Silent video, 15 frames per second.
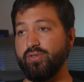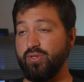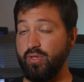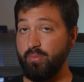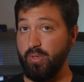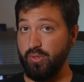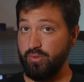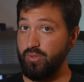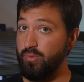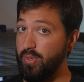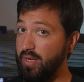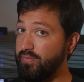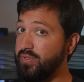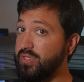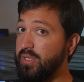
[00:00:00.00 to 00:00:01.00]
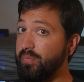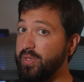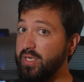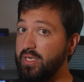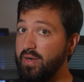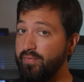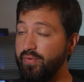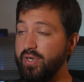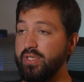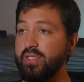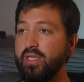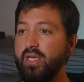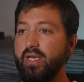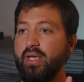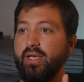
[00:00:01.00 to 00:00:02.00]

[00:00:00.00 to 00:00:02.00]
So they both do offer something different.